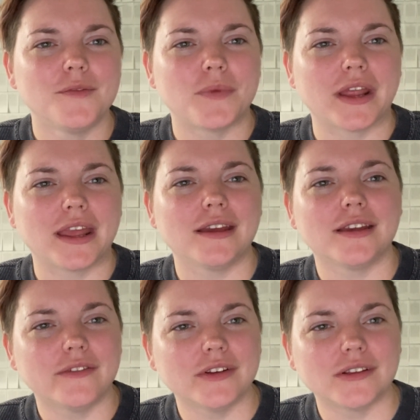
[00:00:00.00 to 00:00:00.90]
but I can't
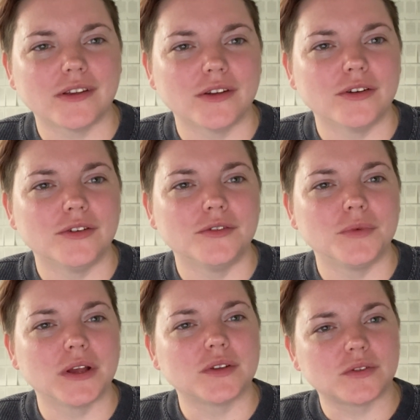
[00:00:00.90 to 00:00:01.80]
give it to you
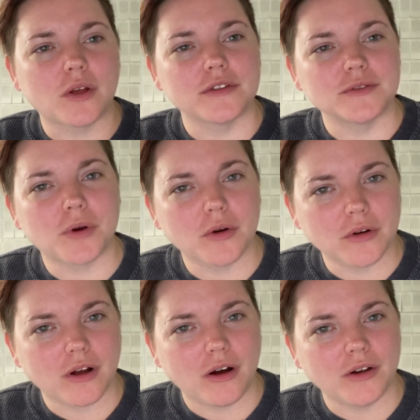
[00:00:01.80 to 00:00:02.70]
because there's all these
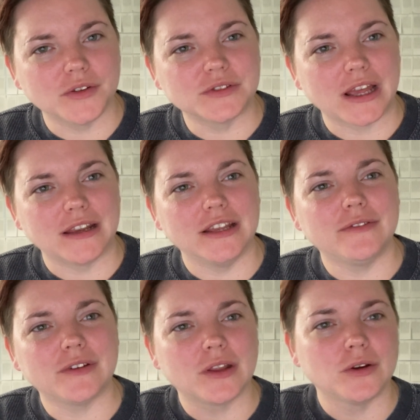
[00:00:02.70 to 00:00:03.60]
protocols. And
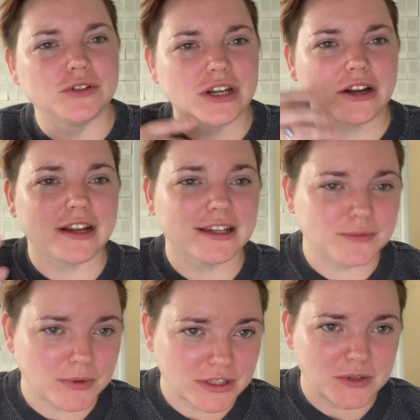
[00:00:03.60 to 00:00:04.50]
even though Jerry has
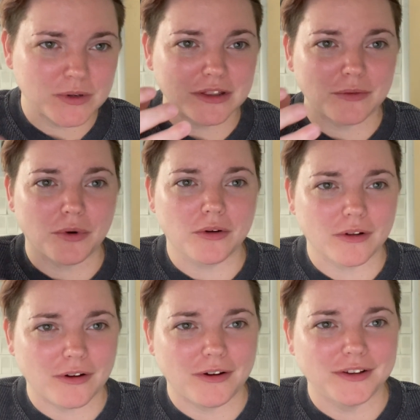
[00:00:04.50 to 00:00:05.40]
been doing the
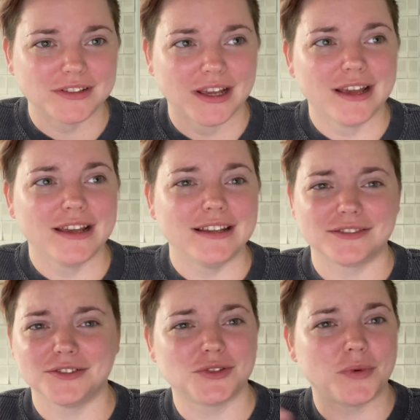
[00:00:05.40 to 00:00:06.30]
protocols, he's
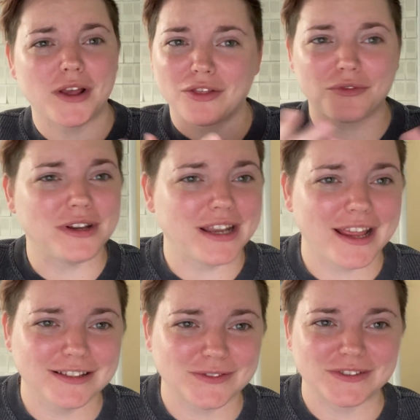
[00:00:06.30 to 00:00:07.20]
supposed to wait 3
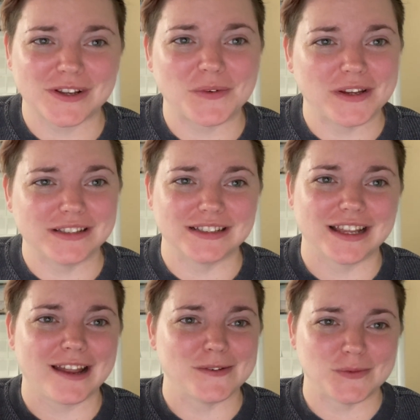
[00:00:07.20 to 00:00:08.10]
days for some reason to
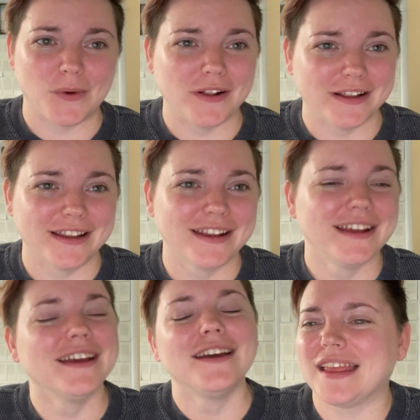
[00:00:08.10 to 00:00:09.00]
get his wallet.
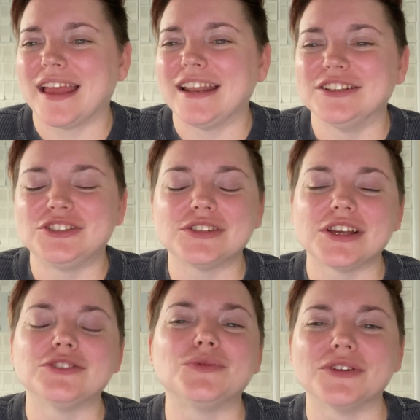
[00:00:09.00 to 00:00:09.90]
And
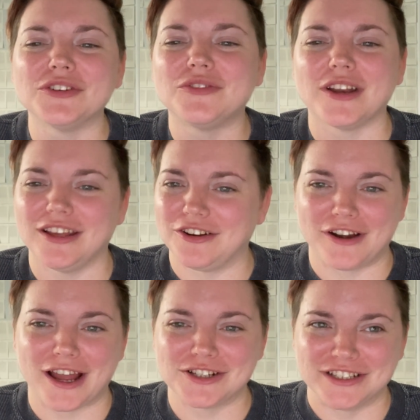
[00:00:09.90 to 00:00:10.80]
it's a really funny
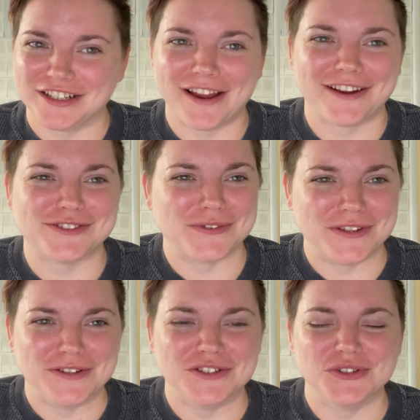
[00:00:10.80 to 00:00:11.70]
interaction, and I actually
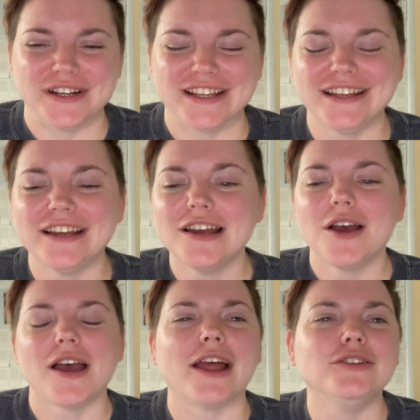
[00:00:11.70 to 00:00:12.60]
really enjoyed it.
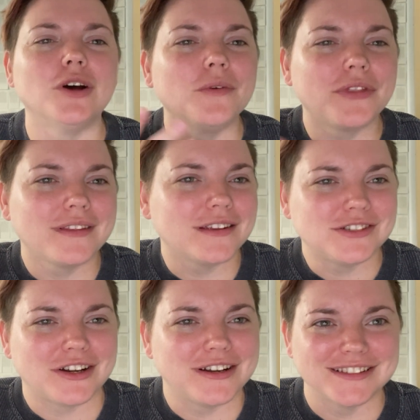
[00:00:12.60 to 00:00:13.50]
I don't think that
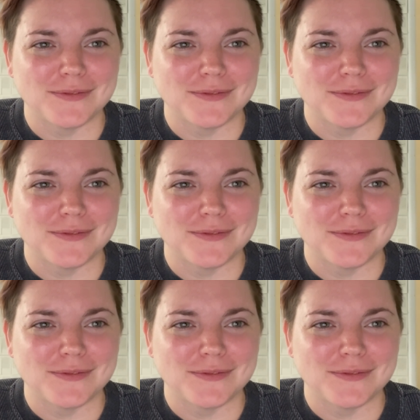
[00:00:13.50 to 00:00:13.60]
Jerry is the